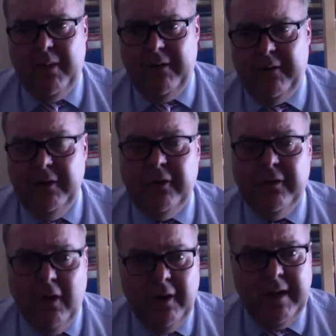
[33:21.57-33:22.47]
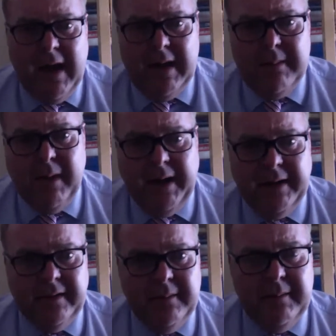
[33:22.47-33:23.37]
preference for the
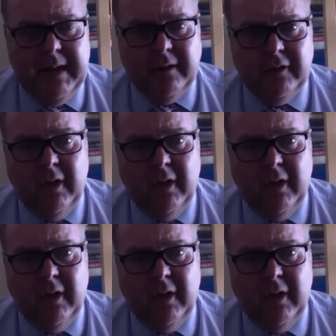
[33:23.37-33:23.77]
iPad at the minute.